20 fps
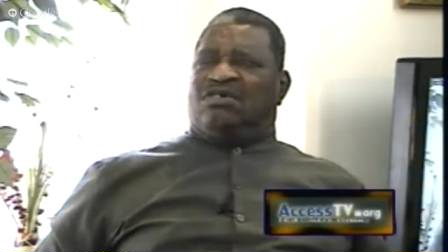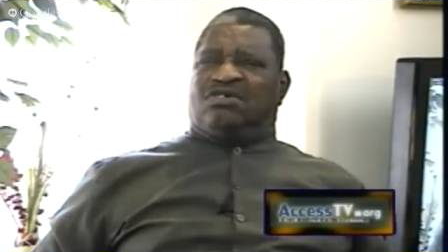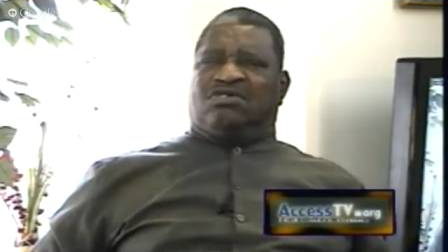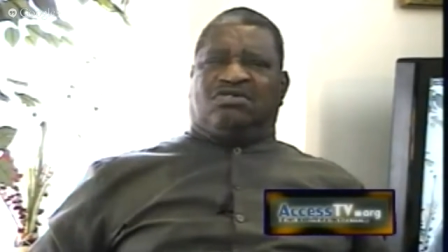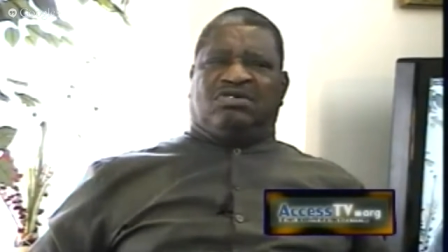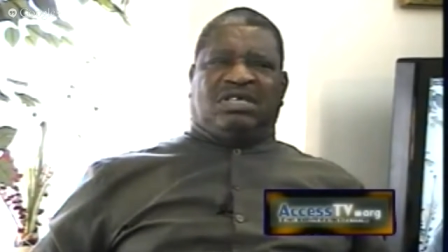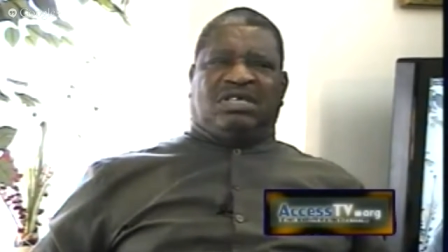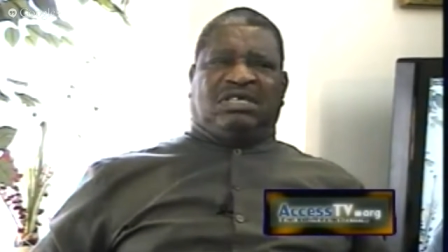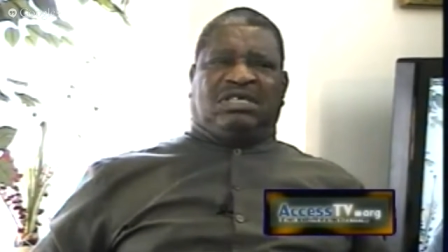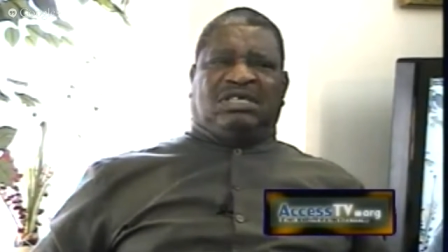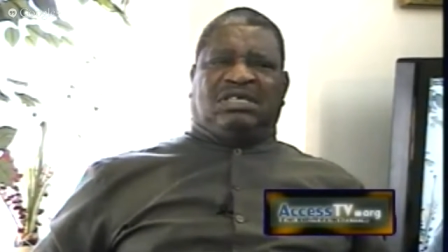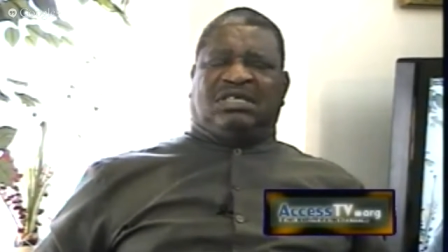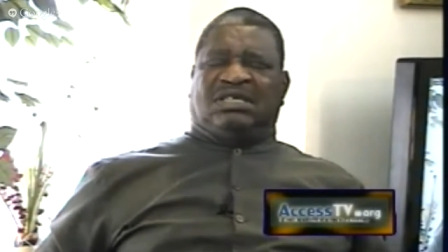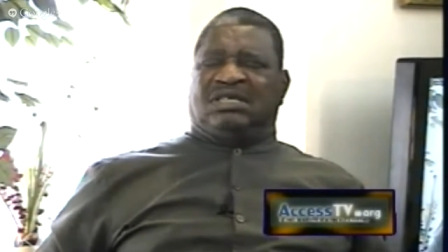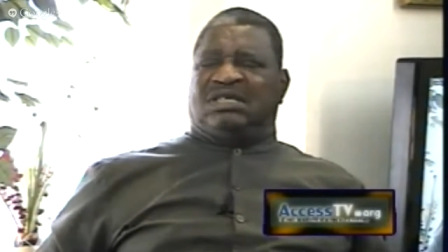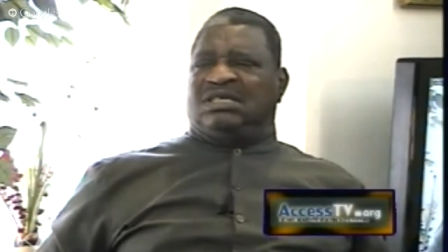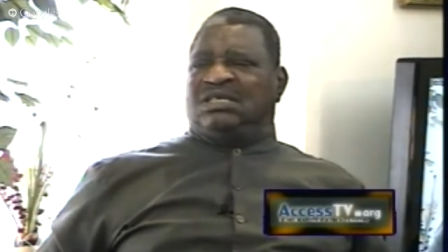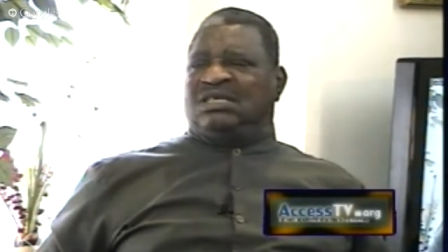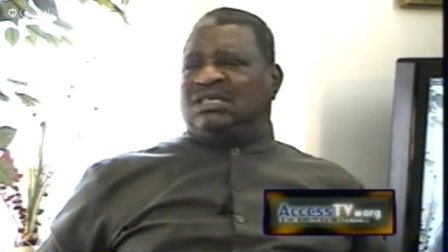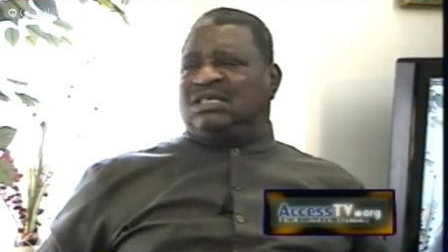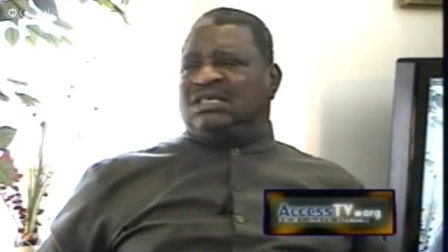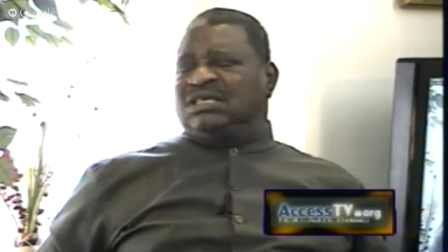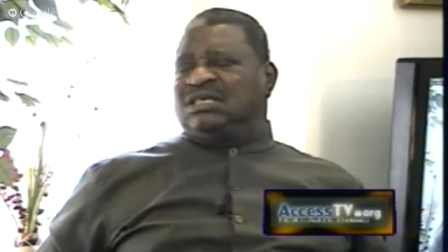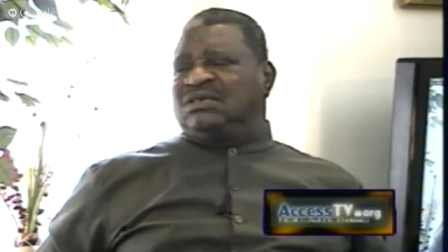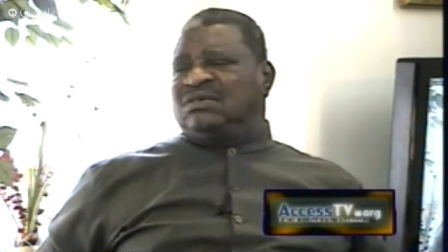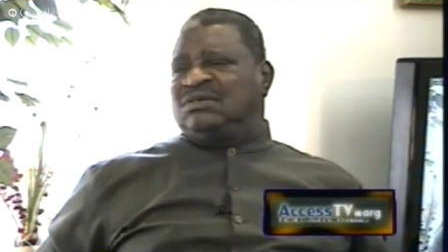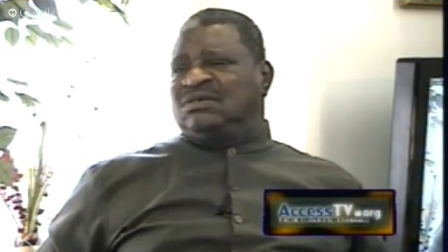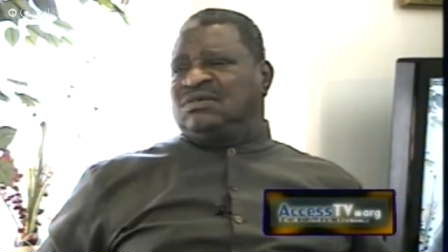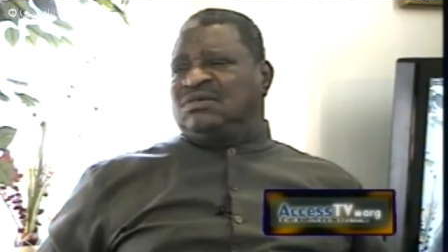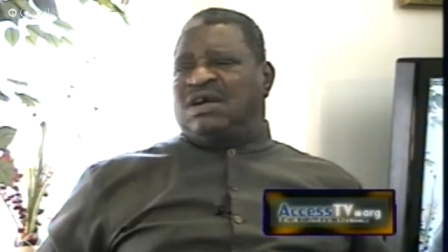Chris, uh,
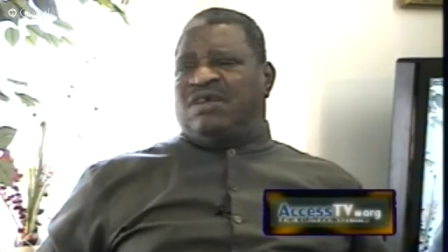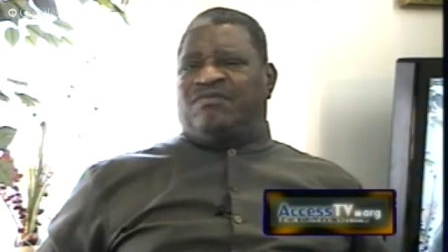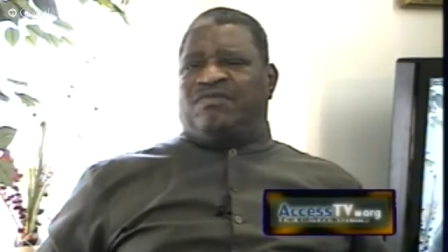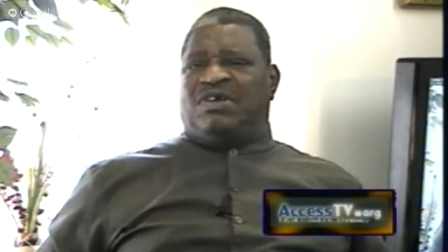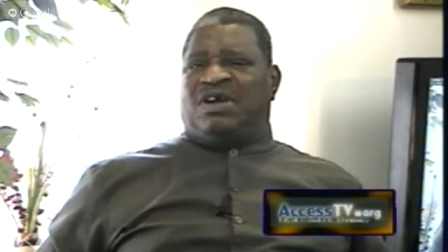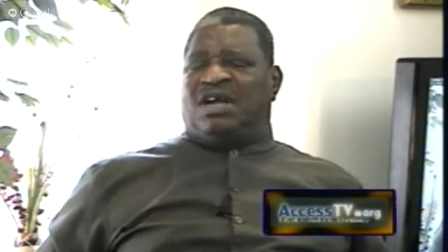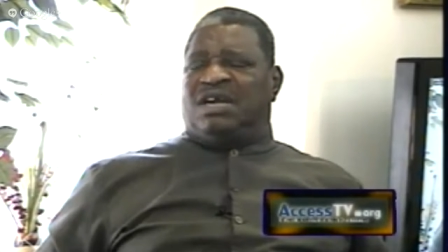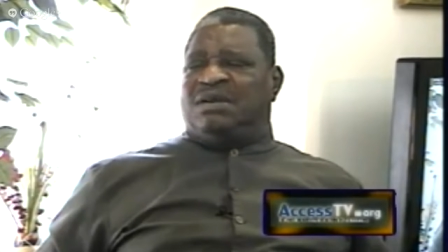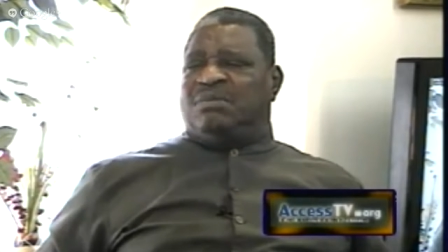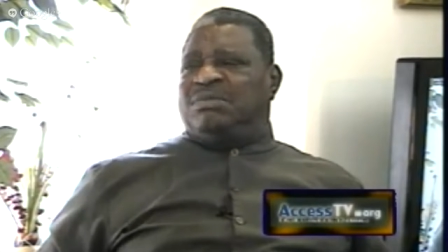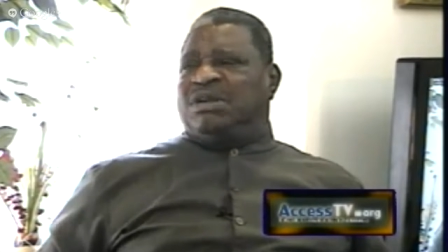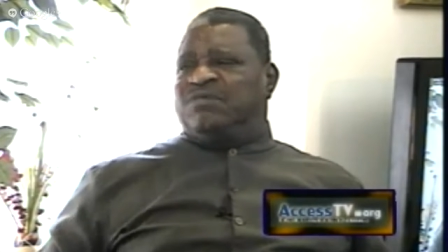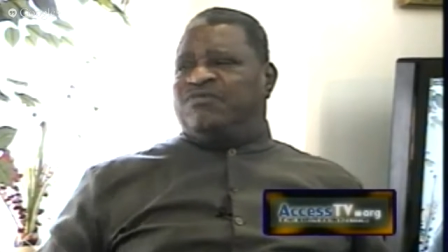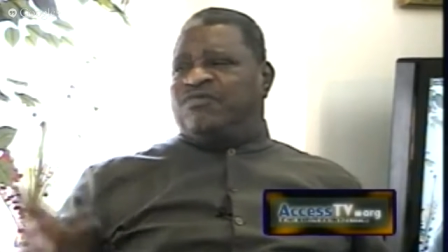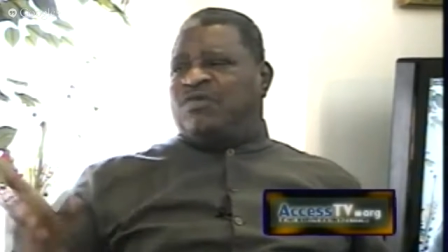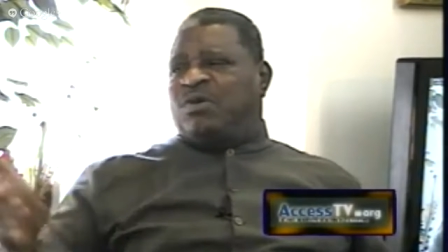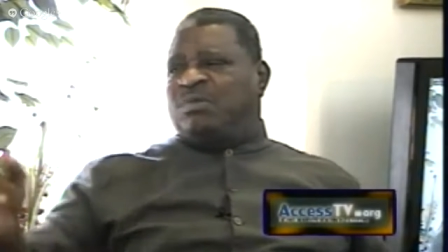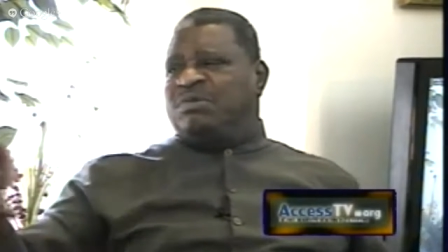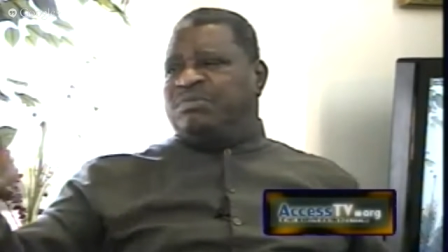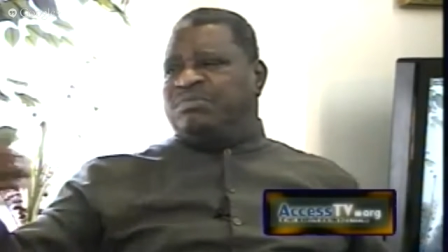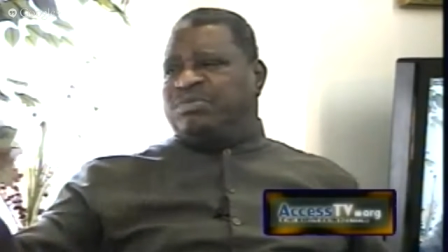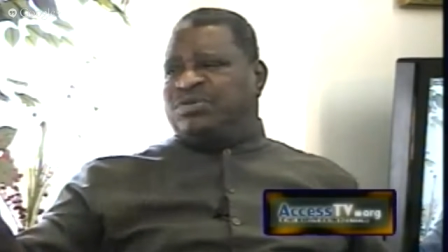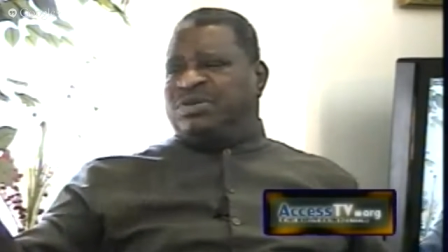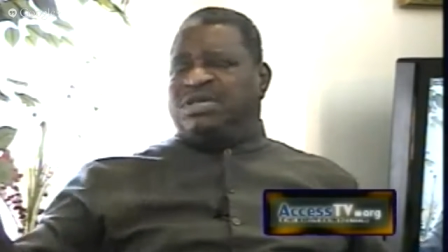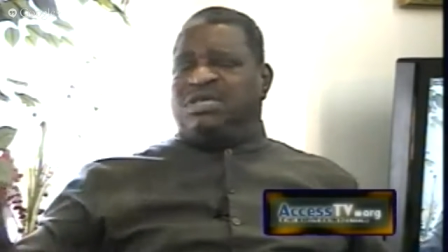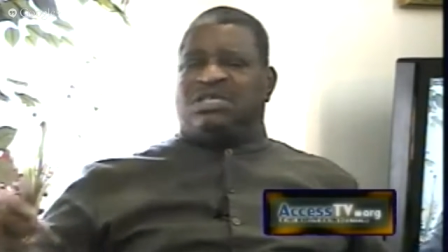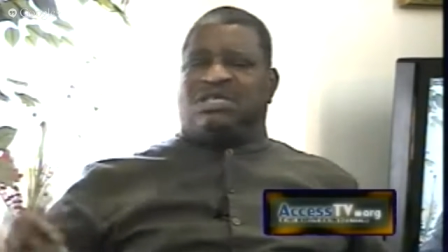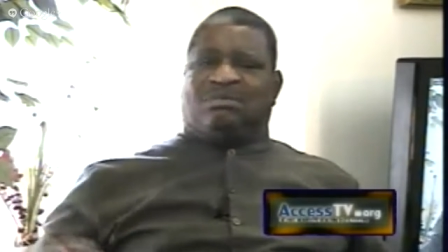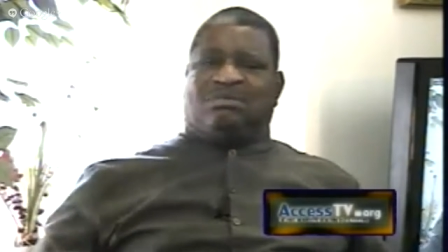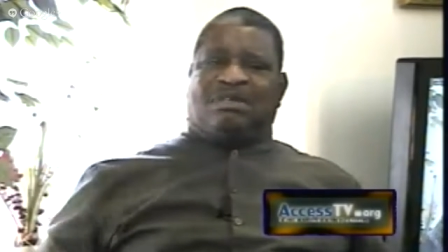I've forgotten him, the former
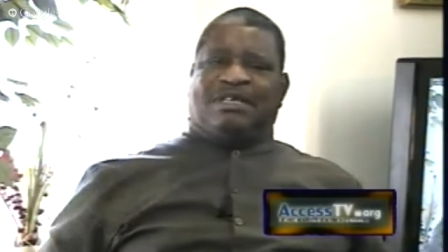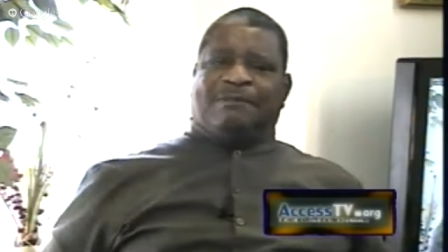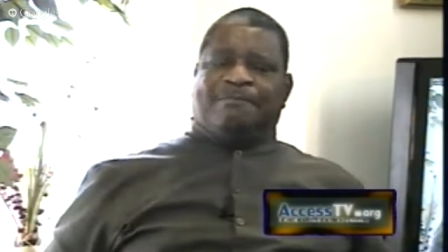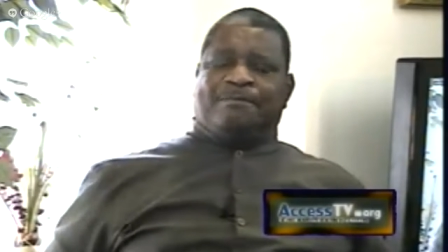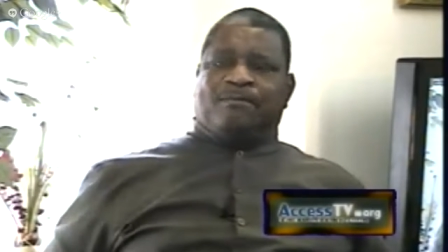policeman,